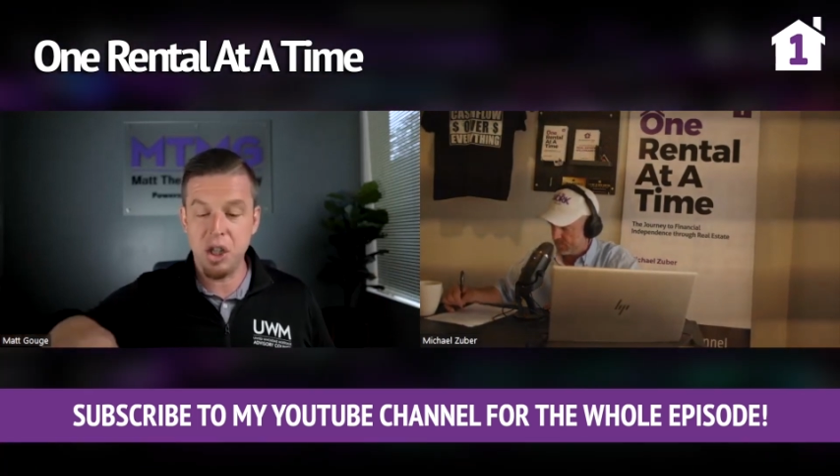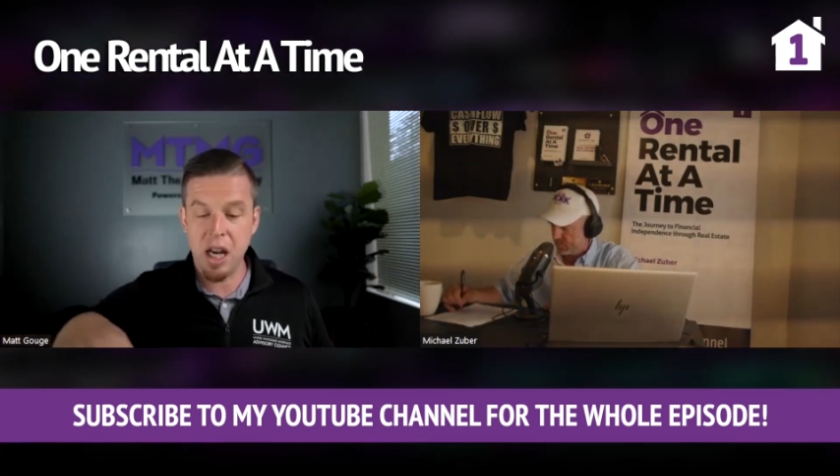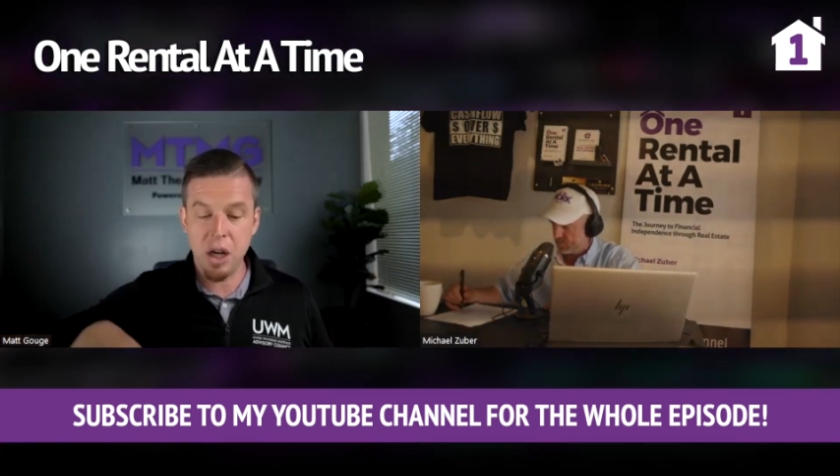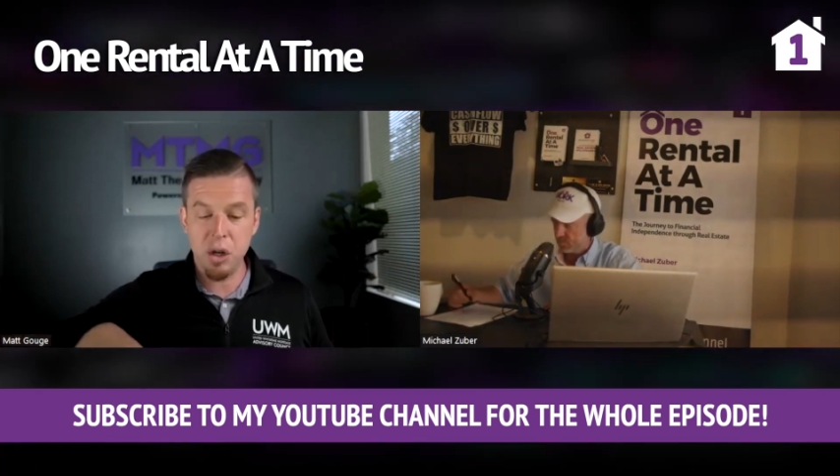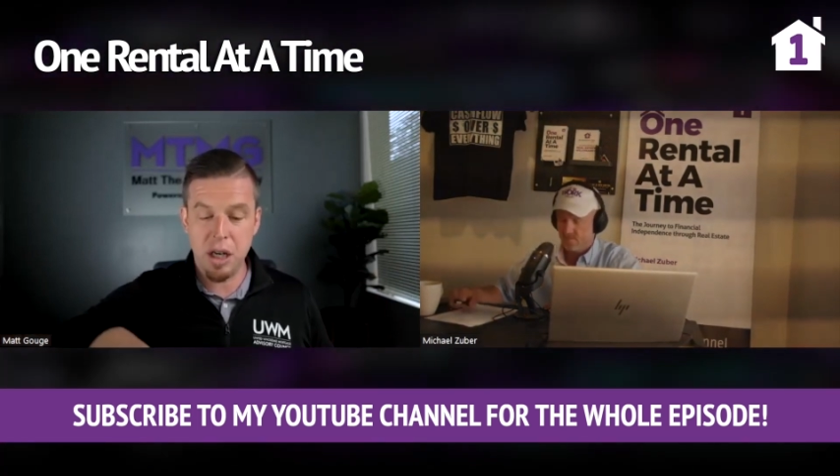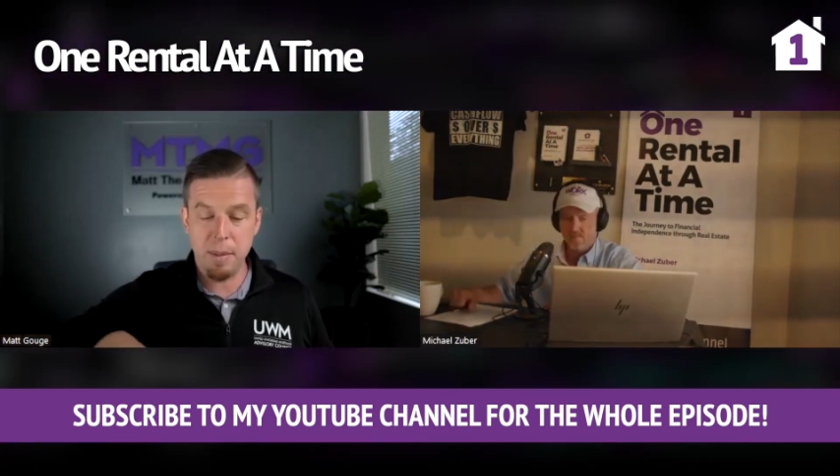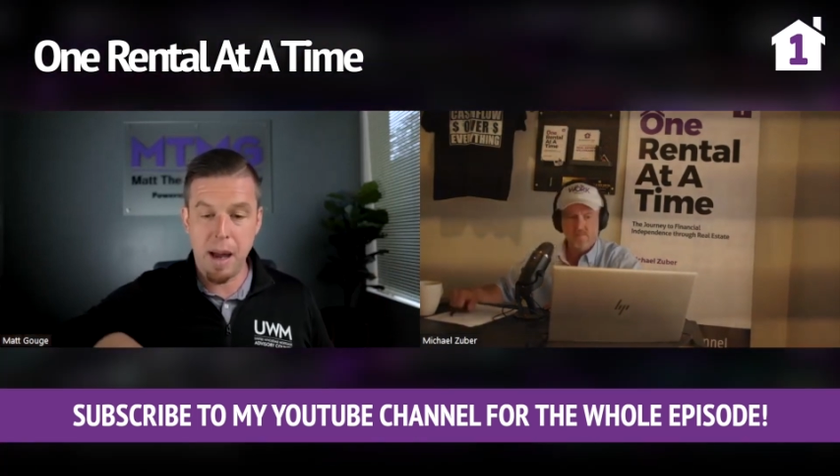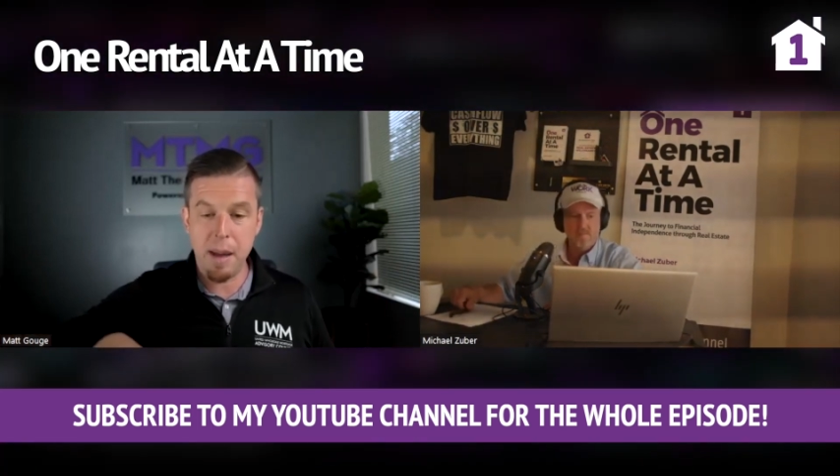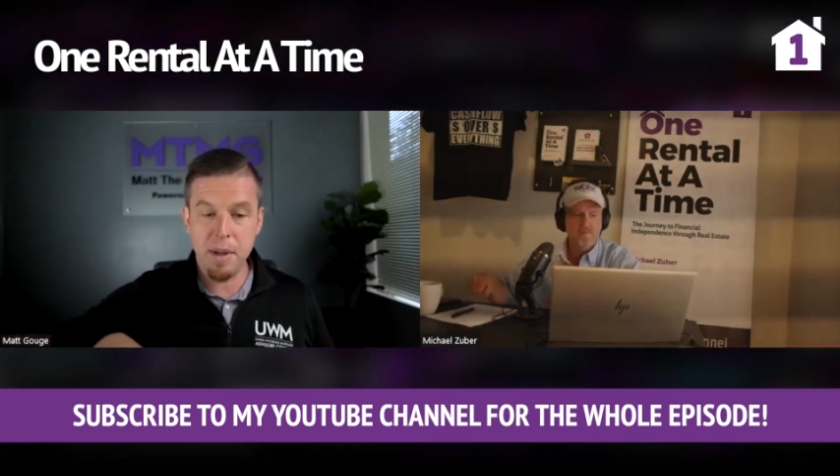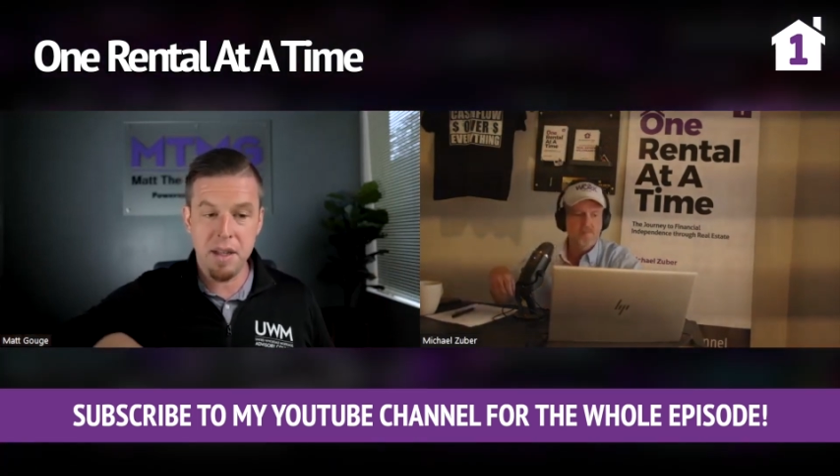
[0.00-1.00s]
change in
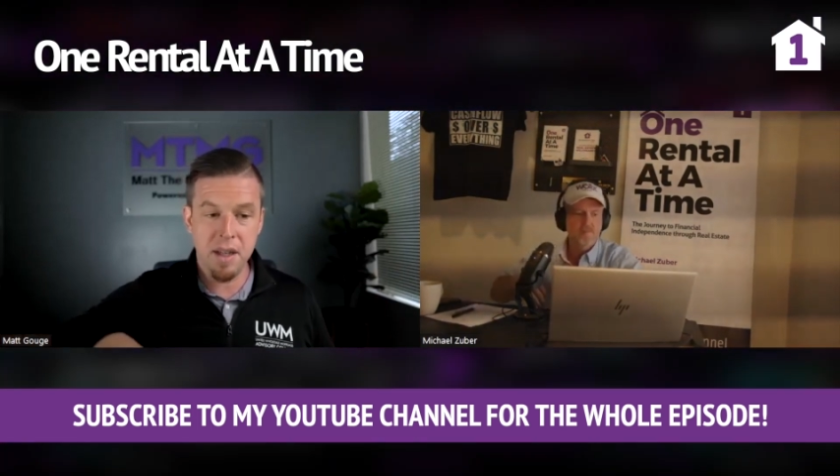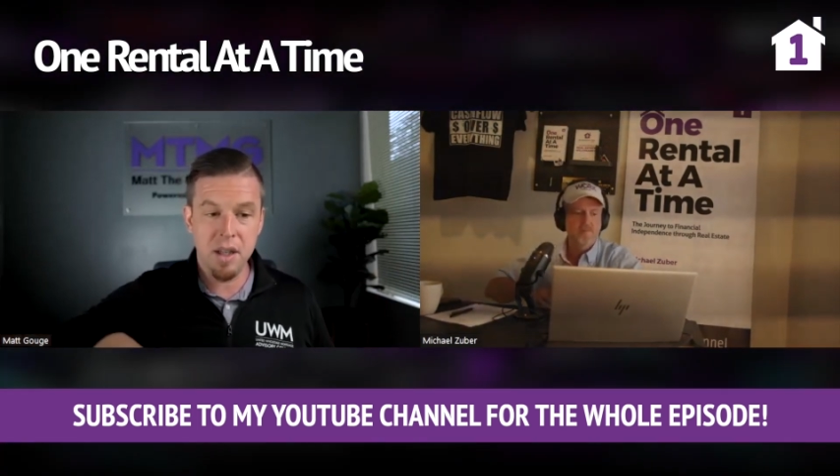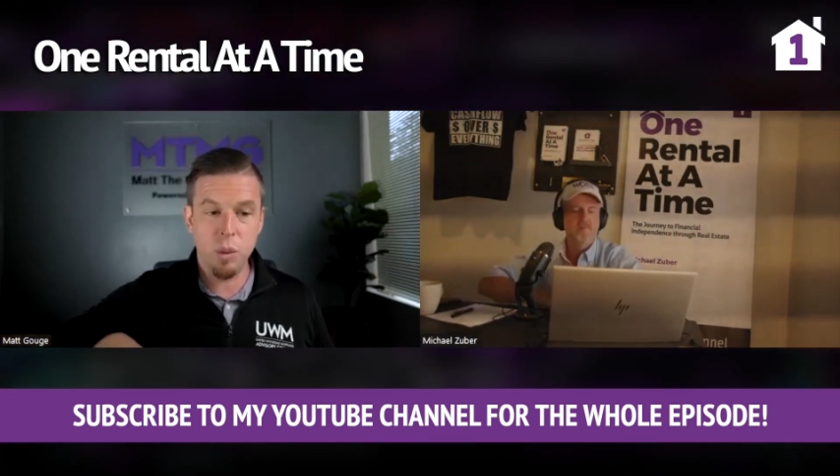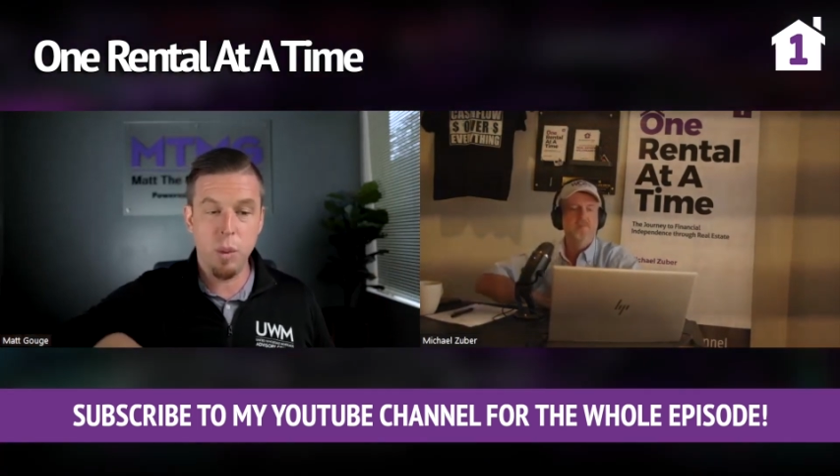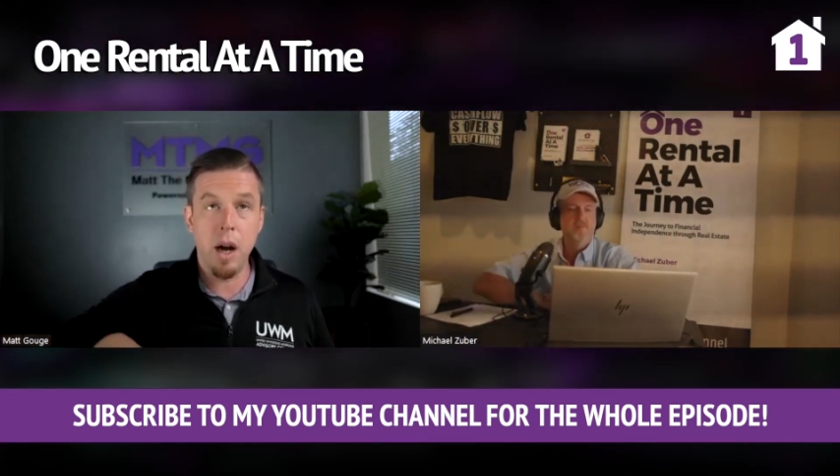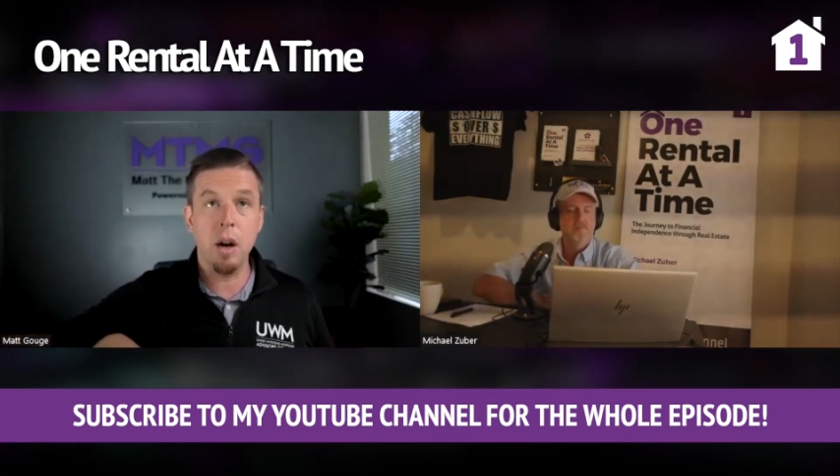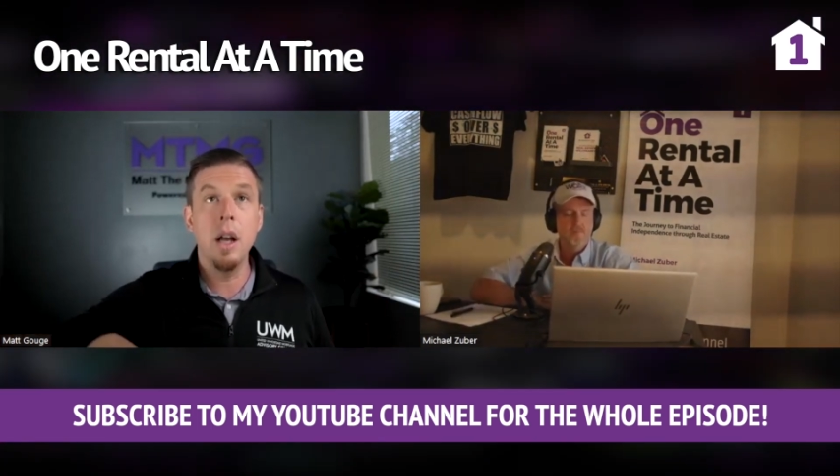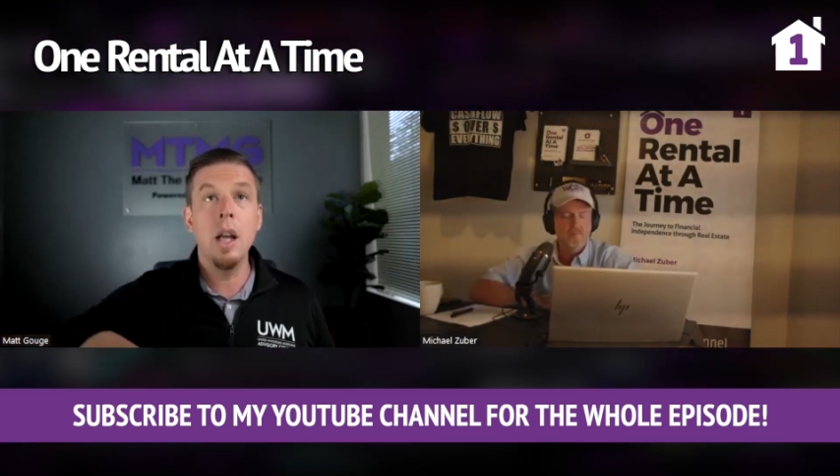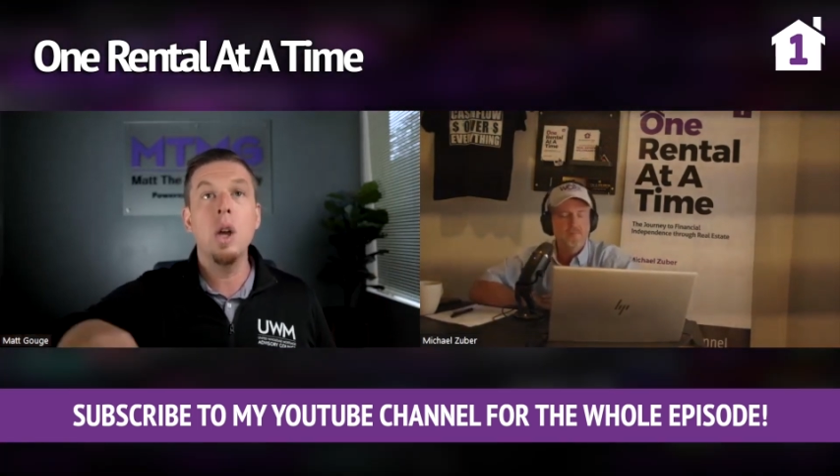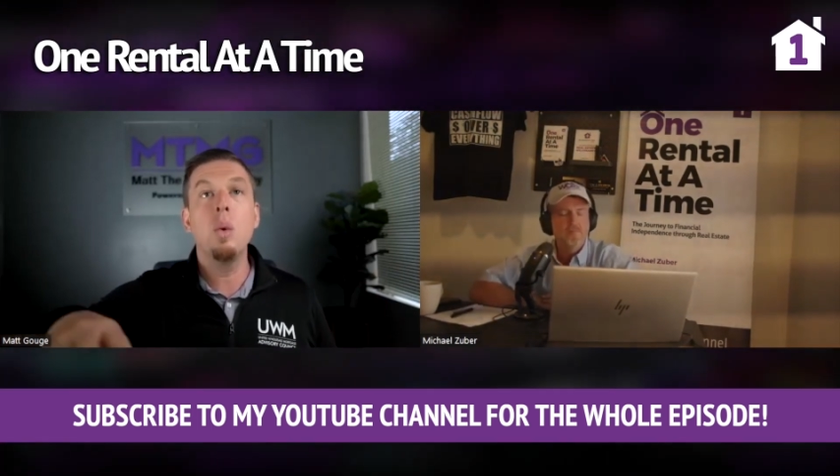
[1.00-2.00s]
my business where